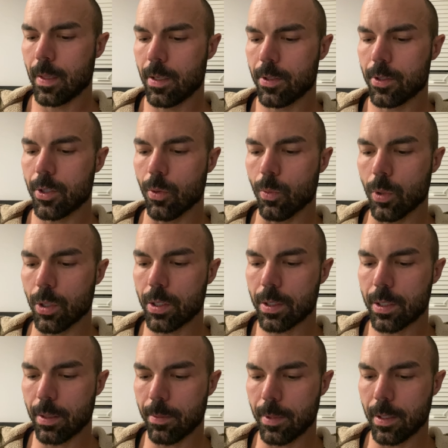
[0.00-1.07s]
So, what are
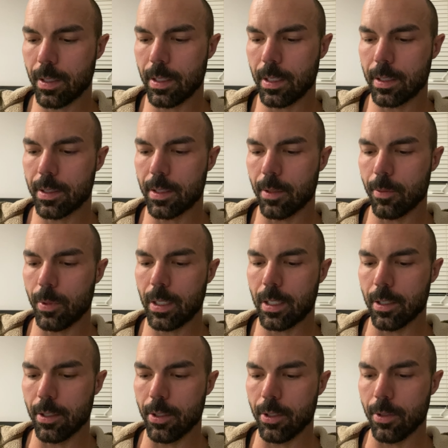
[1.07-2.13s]
some of the things that we
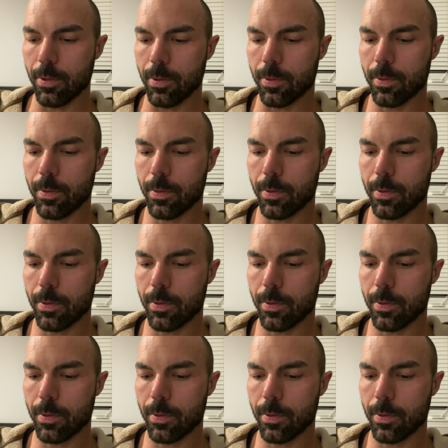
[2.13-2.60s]
can do